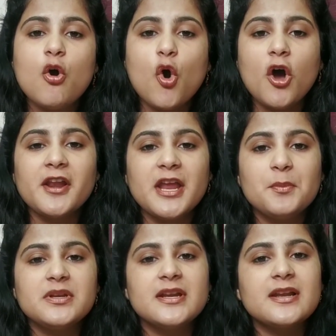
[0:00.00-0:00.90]
or
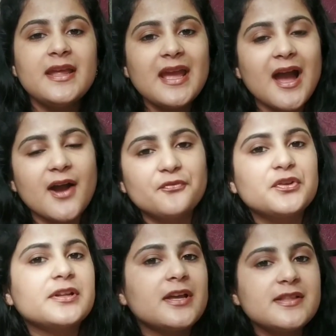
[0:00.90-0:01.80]
immediately
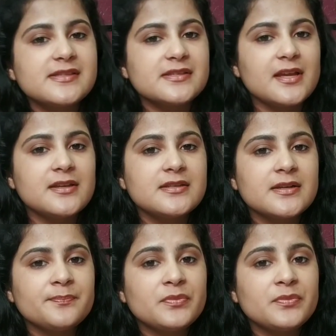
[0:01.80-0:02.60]
after the incident.